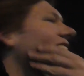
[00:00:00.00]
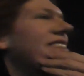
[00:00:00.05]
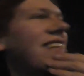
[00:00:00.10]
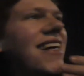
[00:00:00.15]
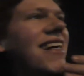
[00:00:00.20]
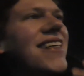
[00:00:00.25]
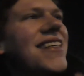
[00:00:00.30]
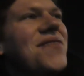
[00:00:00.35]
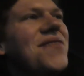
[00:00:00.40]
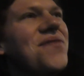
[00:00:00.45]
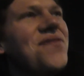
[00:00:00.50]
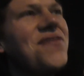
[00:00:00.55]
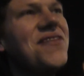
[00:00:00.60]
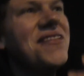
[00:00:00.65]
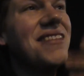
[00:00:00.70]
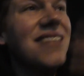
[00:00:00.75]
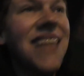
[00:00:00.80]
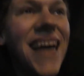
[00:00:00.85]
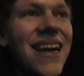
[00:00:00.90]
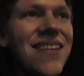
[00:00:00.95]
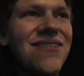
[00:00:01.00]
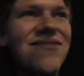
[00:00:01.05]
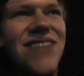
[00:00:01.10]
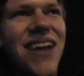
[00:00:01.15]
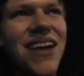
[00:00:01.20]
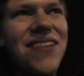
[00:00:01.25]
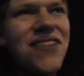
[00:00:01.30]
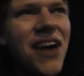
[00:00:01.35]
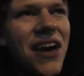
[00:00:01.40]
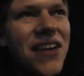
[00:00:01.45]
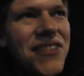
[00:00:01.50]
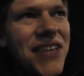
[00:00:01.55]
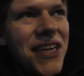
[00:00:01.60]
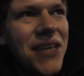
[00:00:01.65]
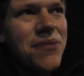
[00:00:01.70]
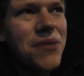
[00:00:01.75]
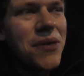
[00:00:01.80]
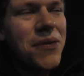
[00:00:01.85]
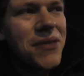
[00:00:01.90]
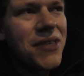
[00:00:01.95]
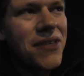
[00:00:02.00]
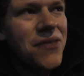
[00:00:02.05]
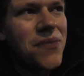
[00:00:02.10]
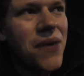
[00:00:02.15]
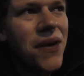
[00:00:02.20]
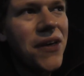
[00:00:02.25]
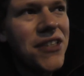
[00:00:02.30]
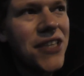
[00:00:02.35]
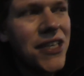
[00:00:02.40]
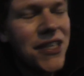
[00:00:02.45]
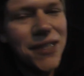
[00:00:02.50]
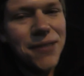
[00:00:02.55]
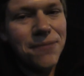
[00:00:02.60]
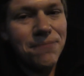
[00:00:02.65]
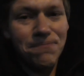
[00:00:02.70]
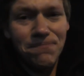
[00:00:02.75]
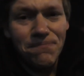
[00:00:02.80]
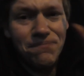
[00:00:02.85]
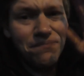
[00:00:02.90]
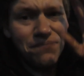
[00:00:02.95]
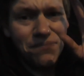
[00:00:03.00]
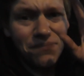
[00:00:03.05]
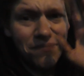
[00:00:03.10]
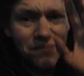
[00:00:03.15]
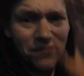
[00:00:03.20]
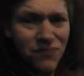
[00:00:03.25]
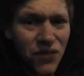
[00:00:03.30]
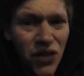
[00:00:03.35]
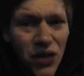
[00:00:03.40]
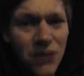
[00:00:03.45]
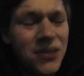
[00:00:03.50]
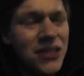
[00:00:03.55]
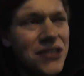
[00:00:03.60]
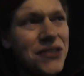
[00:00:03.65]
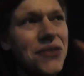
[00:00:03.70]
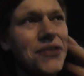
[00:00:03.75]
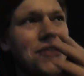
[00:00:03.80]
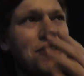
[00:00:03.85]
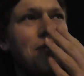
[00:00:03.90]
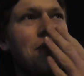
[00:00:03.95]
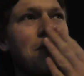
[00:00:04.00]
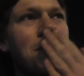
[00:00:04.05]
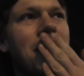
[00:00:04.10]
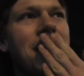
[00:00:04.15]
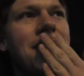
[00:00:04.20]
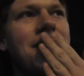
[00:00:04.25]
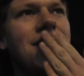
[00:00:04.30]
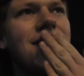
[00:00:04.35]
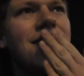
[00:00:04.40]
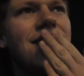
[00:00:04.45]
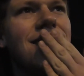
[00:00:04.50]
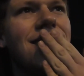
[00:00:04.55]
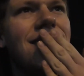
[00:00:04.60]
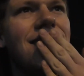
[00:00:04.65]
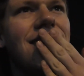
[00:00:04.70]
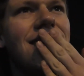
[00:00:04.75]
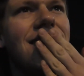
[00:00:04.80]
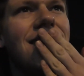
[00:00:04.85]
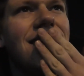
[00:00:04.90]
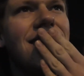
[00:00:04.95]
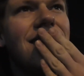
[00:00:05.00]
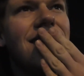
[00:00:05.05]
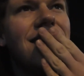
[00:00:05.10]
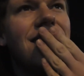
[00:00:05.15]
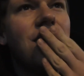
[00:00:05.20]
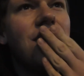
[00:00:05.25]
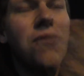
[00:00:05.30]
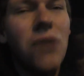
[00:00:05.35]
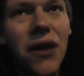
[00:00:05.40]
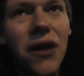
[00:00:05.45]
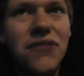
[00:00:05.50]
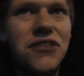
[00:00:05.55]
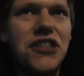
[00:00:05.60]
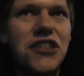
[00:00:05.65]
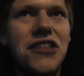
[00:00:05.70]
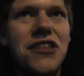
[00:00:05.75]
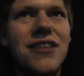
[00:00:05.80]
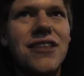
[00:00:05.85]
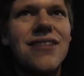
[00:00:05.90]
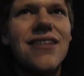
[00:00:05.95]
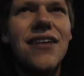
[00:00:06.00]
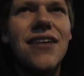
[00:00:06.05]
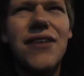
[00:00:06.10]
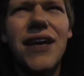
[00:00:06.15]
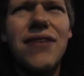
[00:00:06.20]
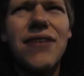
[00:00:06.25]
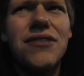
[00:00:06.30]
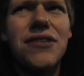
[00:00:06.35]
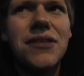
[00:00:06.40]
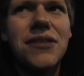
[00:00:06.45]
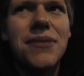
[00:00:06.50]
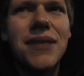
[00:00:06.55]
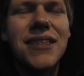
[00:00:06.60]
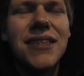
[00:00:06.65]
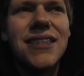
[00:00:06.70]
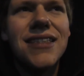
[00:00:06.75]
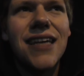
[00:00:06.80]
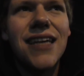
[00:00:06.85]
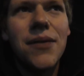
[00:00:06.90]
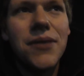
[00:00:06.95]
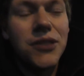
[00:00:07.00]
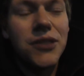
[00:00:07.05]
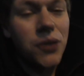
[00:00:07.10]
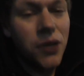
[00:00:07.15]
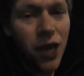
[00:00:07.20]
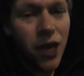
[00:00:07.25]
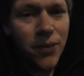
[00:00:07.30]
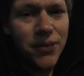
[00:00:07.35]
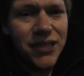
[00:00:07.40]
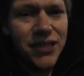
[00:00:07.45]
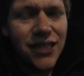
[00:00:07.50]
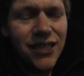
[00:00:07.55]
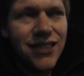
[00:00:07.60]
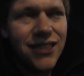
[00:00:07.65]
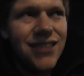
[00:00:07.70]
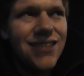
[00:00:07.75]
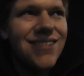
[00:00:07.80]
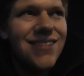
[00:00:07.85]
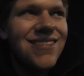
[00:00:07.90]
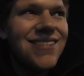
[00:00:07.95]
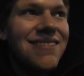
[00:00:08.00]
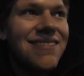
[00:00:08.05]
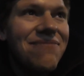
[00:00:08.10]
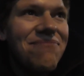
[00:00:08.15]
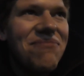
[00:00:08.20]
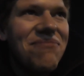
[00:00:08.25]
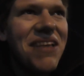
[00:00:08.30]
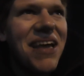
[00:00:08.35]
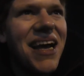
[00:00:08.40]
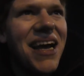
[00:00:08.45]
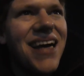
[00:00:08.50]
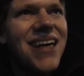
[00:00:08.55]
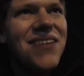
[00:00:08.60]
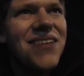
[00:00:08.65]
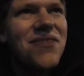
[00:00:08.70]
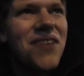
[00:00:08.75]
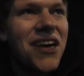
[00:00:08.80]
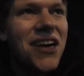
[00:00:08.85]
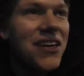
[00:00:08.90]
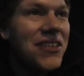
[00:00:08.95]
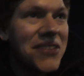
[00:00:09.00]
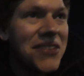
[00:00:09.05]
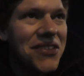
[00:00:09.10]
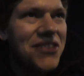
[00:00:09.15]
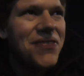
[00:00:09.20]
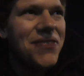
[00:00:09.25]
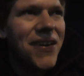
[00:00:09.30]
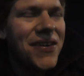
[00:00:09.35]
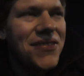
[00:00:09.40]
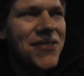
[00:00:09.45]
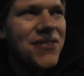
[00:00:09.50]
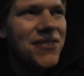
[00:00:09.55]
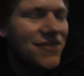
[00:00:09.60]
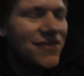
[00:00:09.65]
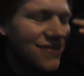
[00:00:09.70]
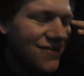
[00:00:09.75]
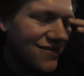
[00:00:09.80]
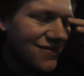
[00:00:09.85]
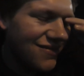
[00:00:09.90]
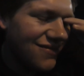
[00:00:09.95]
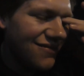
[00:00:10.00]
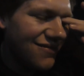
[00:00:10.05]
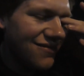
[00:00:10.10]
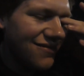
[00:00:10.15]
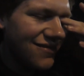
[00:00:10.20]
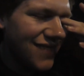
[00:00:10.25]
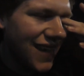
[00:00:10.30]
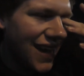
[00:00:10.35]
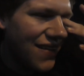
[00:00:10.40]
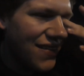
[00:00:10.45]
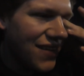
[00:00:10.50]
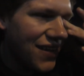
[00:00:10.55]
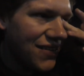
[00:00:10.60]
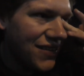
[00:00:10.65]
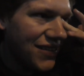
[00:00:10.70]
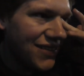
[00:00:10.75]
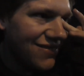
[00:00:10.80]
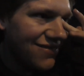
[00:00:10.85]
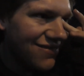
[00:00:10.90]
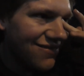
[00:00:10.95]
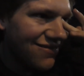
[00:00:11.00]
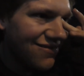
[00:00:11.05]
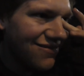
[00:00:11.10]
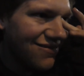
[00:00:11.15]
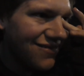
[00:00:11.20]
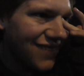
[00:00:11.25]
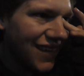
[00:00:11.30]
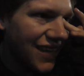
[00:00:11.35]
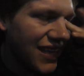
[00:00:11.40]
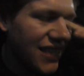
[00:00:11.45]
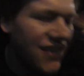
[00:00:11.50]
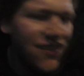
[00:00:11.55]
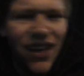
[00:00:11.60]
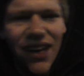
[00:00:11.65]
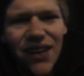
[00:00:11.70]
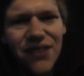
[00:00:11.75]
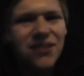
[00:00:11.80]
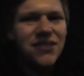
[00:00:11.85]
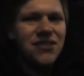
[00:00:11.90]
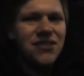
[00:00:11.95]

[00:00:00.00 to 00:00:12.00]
So, yeah, I've gone and bought myself a bar of chocolate. I'm going to talk to you about what I've just done. If I haven't already mentioned it, I went to a comedy night, and I'll talk to you about how that went. And no, do